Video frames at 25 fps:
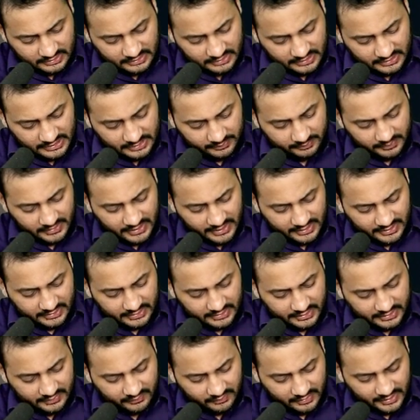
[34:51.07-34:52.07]

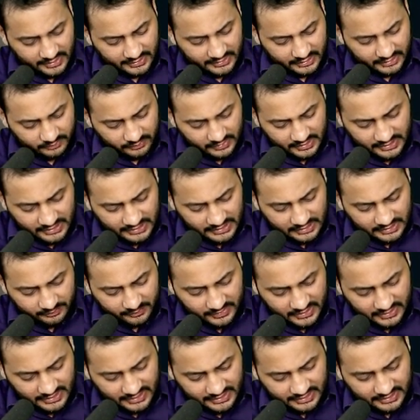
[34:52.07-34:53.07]
EBIT divided by
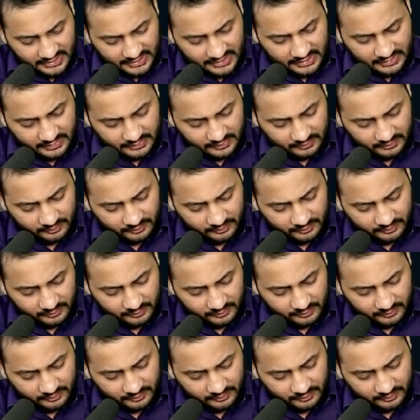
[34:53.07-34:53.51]
EBIT